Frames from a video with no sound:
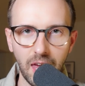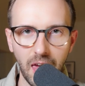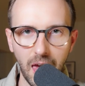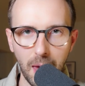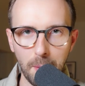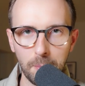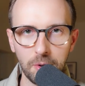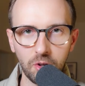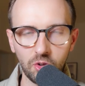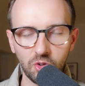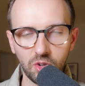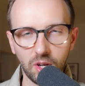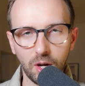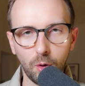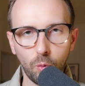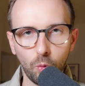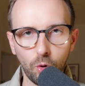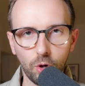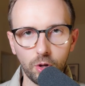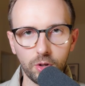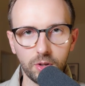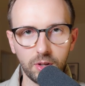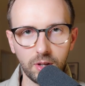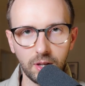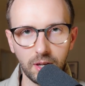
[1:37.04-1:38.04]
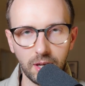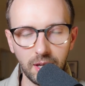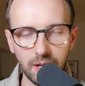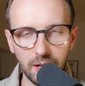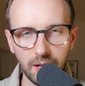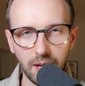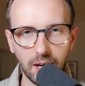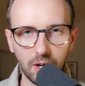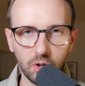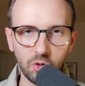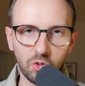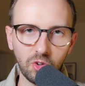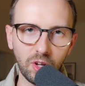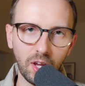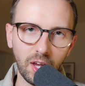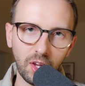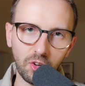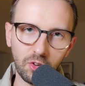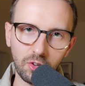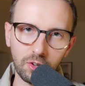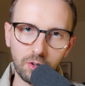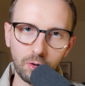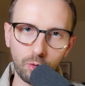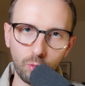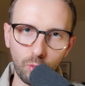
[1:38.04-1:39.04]
MSCI World Index
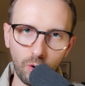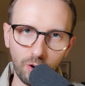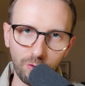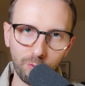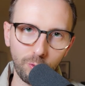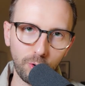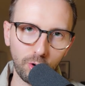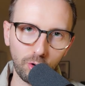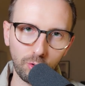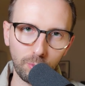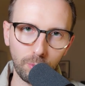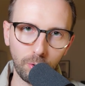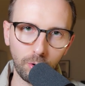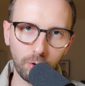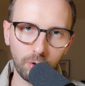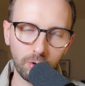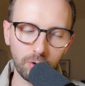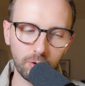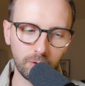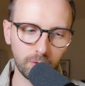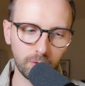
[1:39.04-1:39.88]
as a reference point.